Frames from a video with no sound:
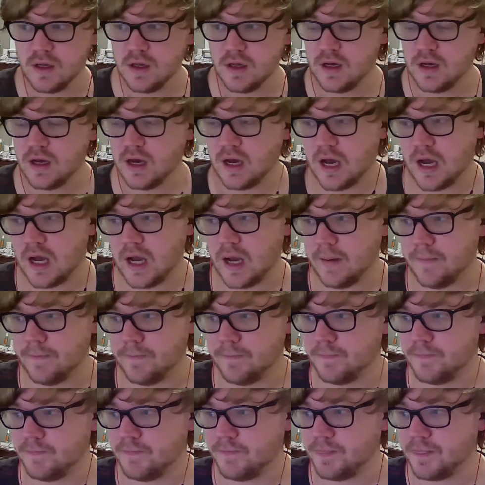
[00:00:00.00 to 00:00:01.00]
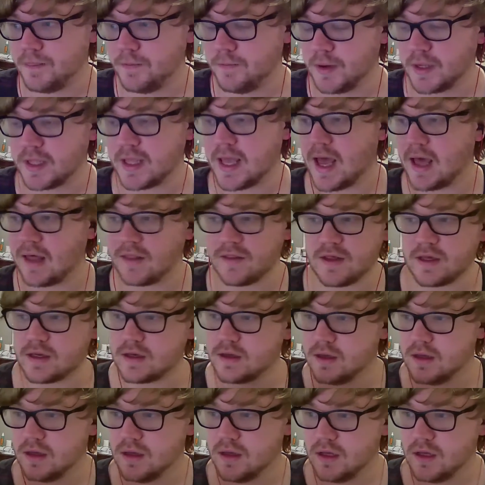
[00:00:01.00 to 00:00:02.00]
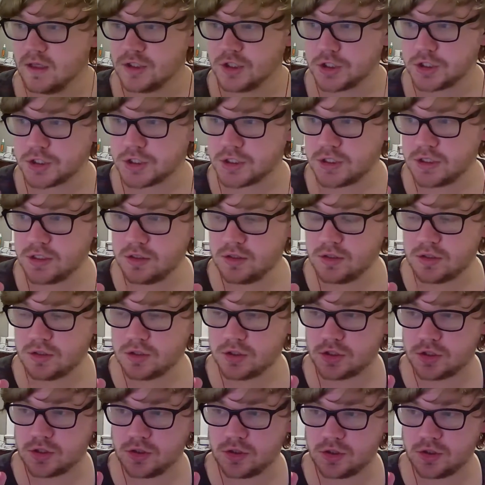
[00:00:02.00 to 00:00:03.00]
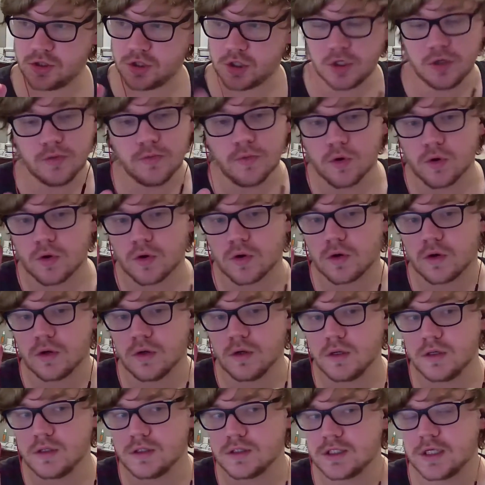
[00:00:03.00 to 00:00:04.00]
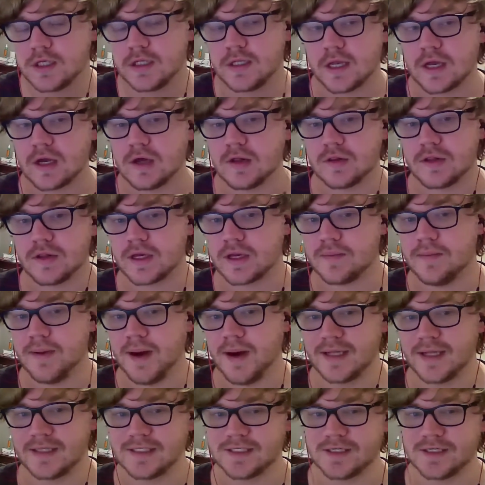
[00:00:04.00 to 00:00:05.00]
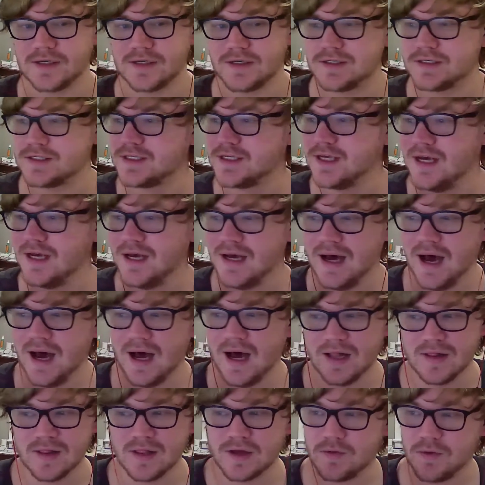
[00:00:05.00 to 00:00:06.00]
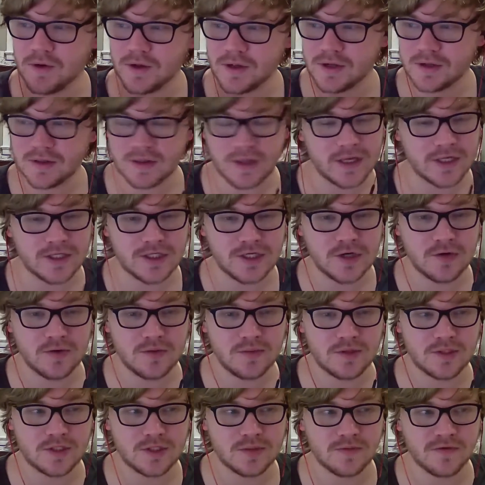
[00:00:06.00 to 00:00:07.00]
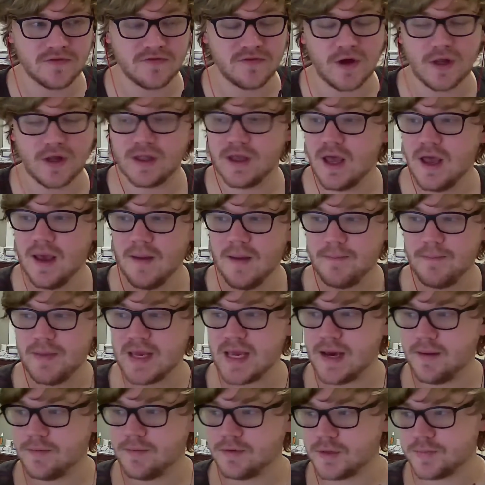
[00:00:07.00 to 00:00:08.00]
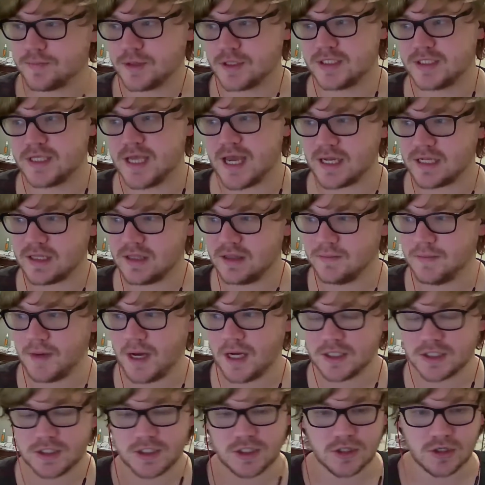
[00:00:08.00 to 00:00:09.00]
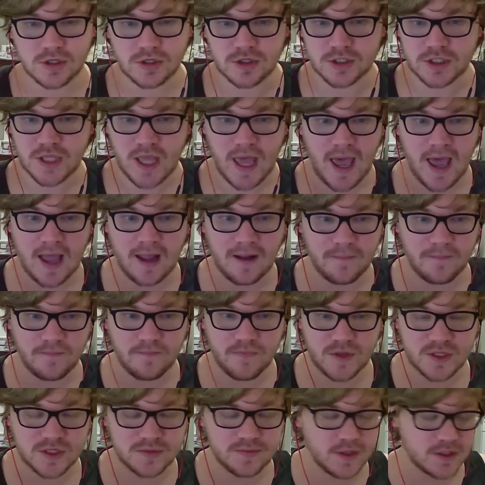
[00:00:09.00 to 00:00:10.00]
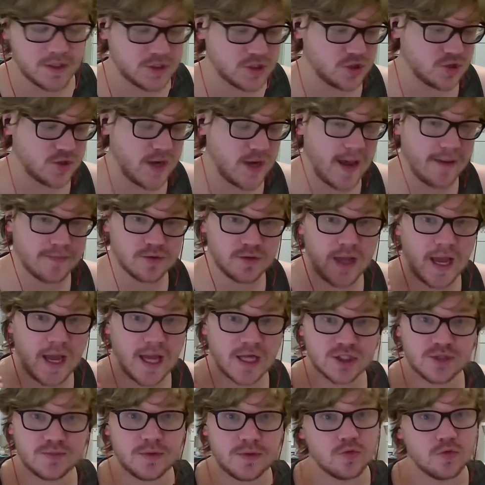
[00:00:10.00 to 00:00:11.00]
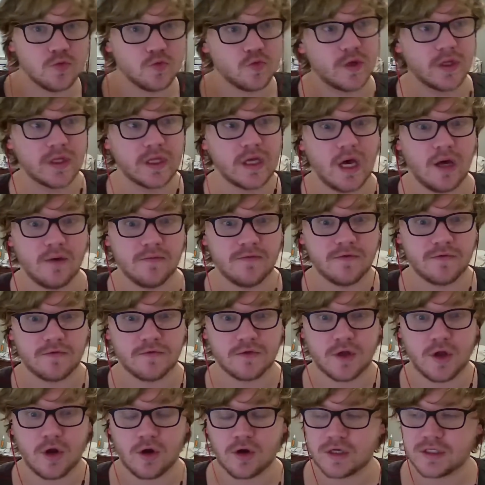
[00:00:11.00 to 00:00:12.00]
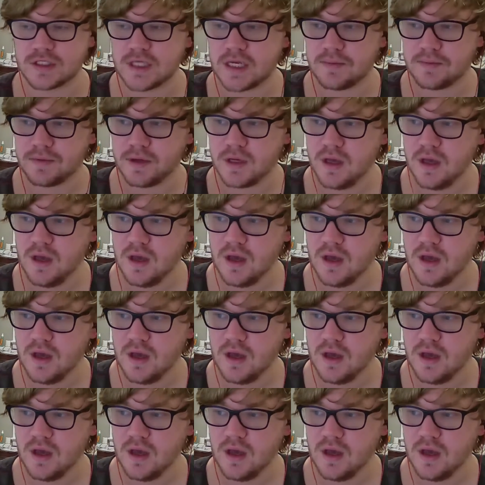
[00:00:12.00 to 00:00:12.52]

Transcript: But yeah, I think just 2 more Tindangle Link monsters. Link 1 and Link 2 would be super fun. Being able to protect the monsters and the spells and traps would actually be really helpful for the archetype.